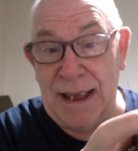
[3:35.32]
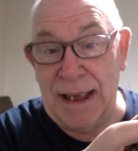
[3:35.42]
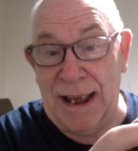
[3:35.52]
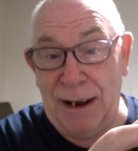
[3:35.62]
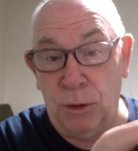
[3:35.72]

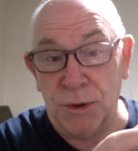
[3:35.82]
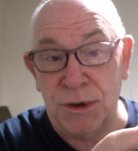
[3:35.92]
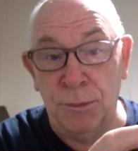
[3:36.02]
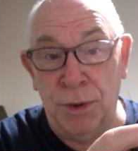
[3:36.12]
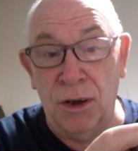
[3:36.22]

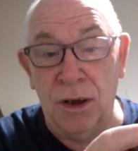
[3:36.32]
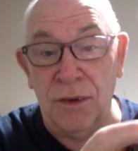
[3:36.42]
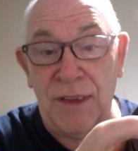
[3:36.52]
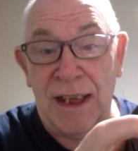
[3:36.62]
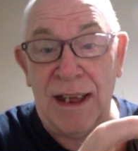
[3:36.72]
out
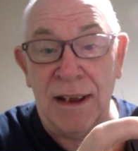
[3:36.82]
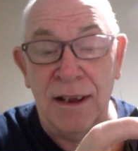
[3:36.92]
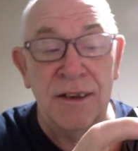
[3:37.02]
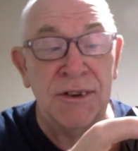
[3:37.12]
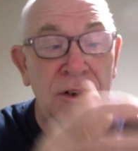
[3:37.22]
port there, so that